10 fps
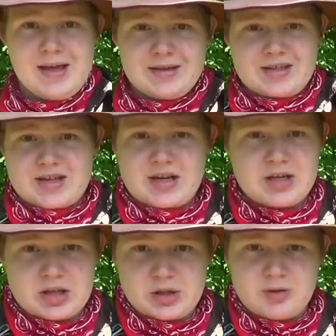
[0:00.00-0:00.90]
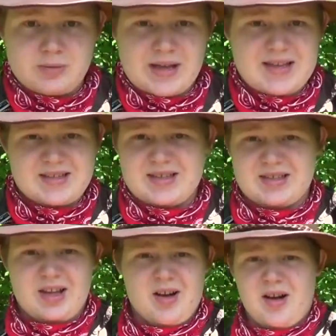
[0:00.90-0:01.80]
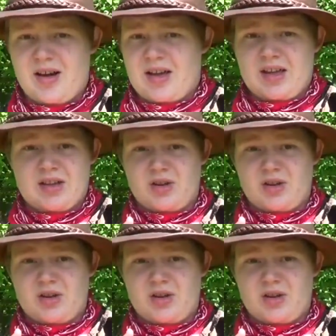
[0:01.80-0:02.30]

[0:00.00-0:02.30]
This could include places like